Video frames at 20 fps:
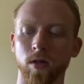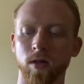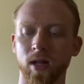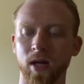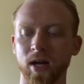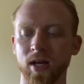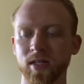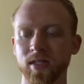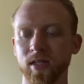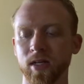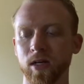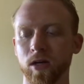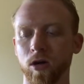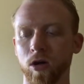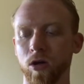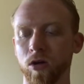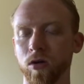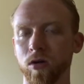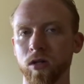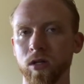Like I said,
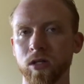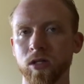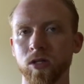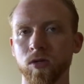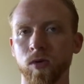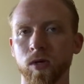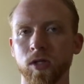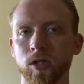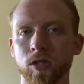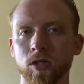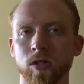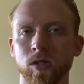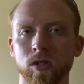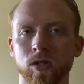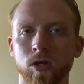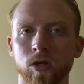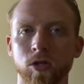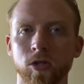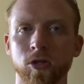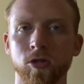all of these
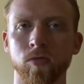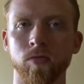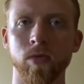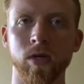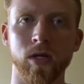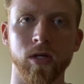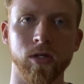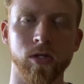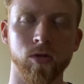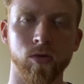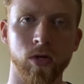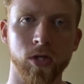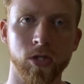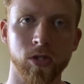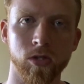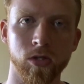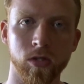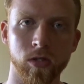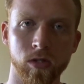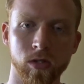questions are tremendous
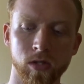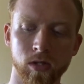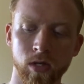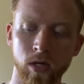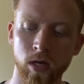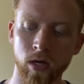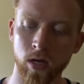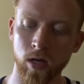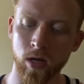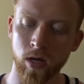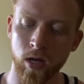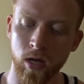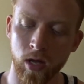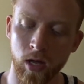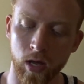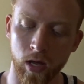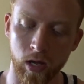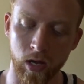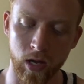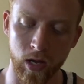questions.
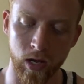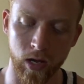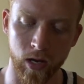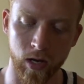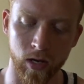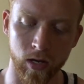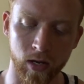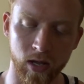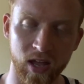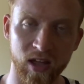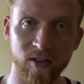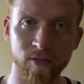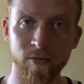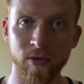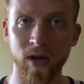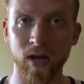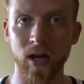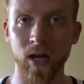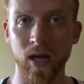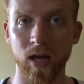And if
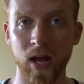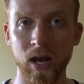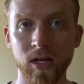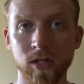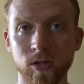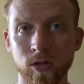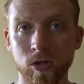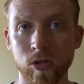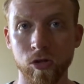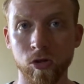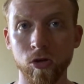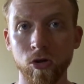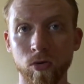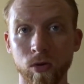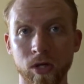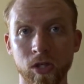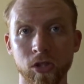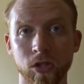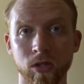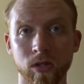I answered your
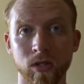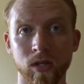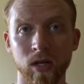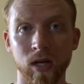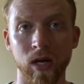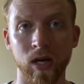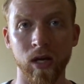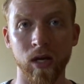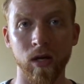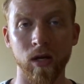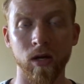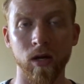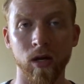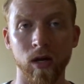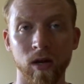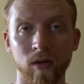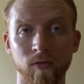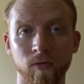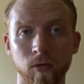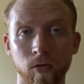question today,
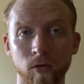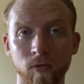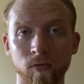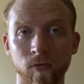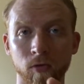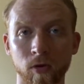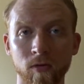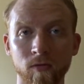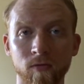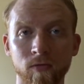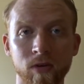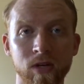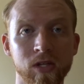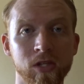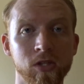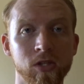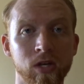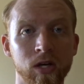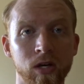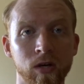if you're from
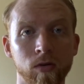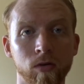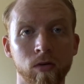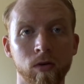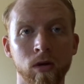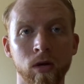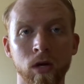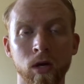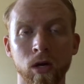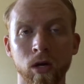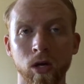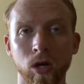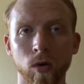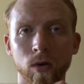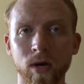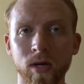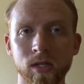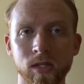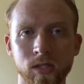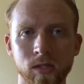V's channel, go
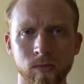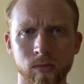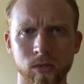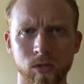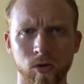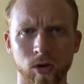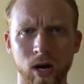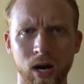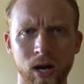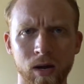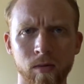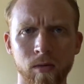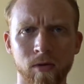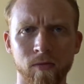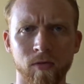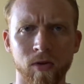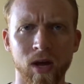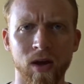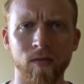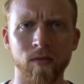ahead and subscribe
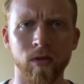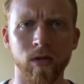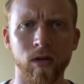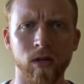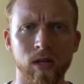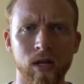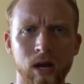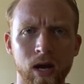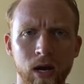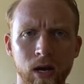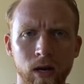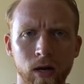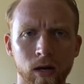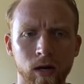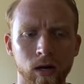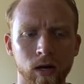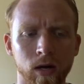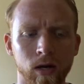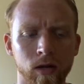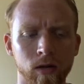if you haven't done
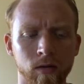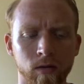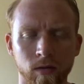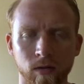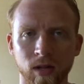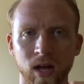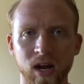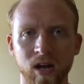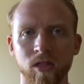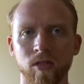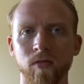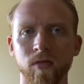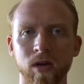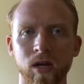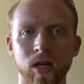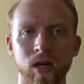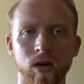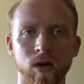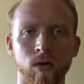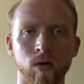that. Like the
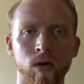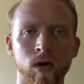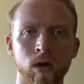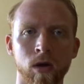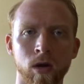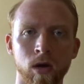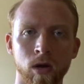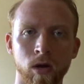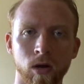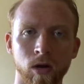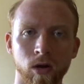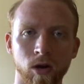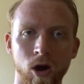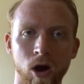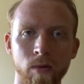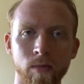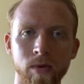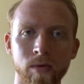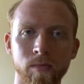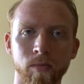video,
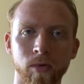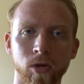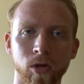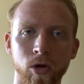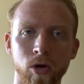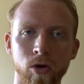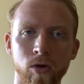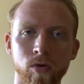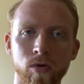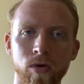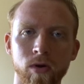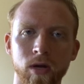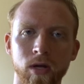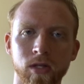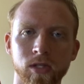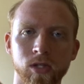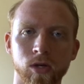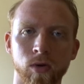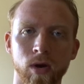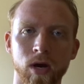comment below
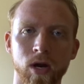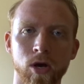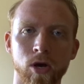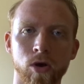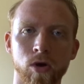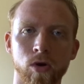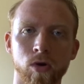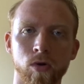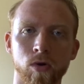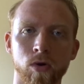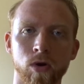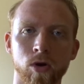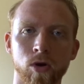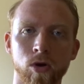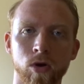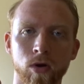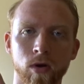so I know